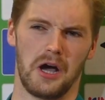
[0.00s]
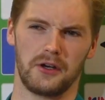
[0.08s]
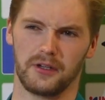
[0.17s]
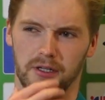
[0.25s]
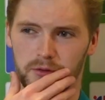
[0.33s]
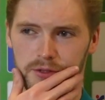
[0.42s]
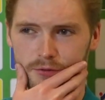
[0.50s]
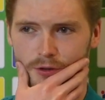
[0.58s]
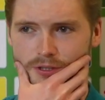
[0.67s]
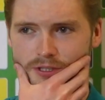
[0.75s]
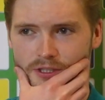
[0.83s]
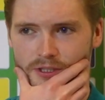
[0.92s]
I don't think it was a
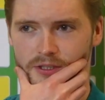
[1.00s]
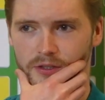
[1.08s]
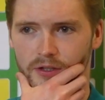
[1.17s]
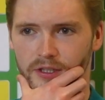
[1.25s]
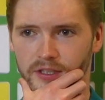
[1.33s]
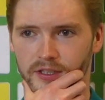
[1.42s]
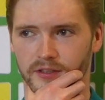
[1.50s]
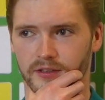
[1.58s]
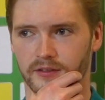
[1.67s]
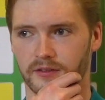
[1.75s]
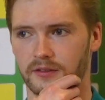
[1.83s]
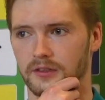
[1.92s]
rustiness. No, I think
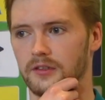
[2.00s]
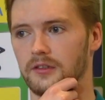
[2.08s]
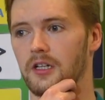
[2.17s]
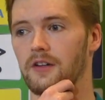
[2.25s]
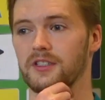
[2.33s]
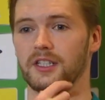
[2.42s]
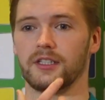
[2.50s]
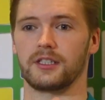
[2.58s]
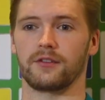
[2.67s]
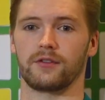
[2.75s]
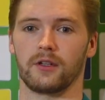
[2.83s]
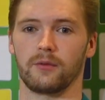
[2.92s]
obviously it's
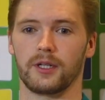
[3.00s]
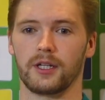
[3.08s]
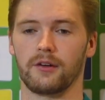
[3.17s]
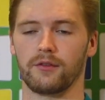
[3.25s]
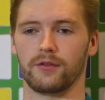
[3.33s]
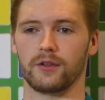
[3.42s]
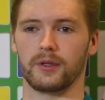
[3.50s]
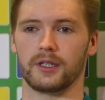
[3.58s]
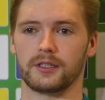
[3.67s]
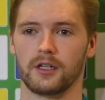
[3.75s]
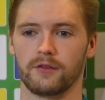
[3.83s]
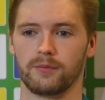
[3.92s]
difficult when you have a few
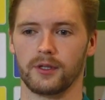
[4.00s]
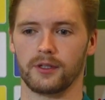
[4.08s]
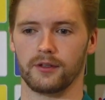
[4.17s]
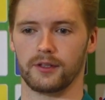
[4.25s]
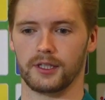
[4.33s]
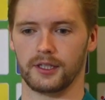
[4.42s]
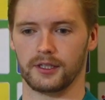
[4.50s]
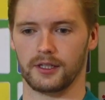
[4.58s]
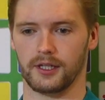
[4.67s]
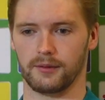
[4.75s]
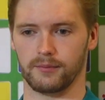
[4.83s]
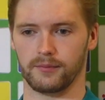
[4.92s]
weeks off, but I don't think
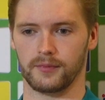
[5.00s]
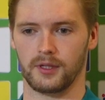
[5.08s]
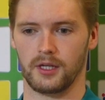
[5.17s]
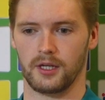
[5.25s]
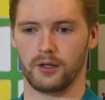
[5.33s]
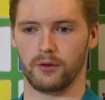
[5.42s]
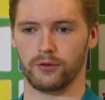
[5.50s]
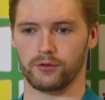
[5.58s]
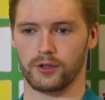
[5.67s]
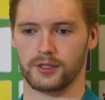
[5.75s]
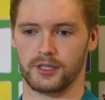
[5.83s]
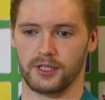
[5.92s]
um, it was
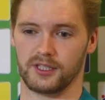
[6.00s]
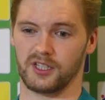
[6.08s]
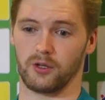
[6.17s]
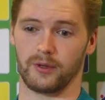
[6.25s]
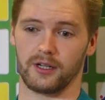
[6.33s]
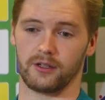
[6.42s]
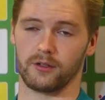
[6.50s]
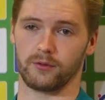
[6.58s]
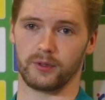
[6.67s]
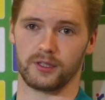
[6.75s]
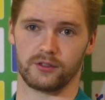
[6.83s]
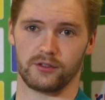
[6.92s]
rustiness. You know, we had a good
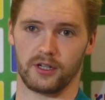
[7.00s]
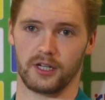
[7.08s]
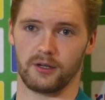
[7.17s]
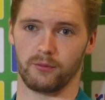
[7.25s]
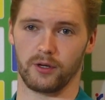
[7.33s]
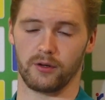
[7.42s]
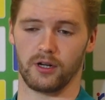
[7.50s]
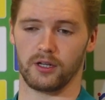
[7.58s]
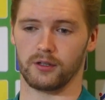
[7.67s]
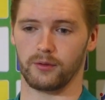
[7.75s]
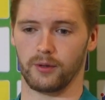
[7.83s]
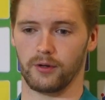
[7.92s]
week's training. And we were all
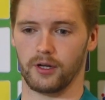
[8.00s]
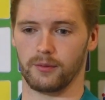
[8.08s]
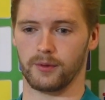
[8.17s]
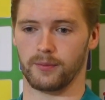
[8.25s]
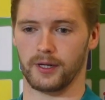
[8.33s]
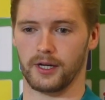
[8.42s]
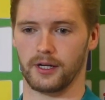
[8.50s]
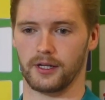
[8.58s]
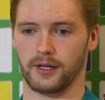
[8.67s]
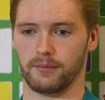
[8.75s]
we were all prepared.